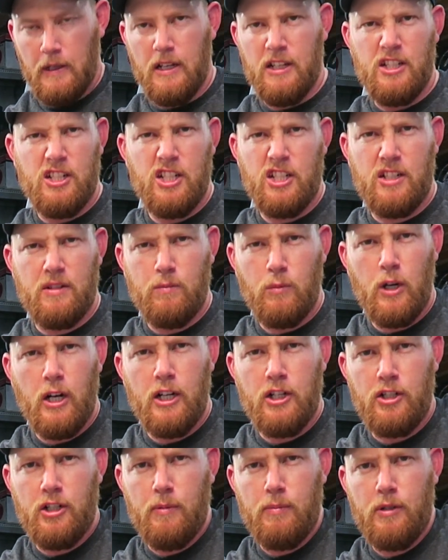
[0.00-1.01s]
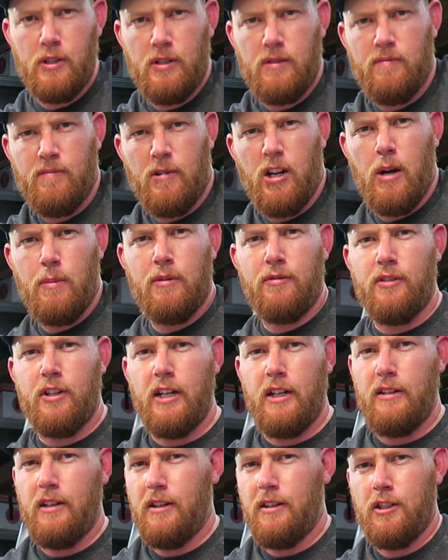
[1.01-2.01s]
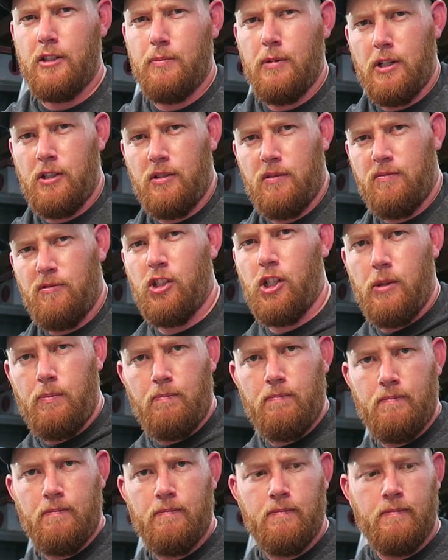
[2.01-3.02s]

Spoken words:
This is just wire strippers. Harbor Freight, nothing special, cheap.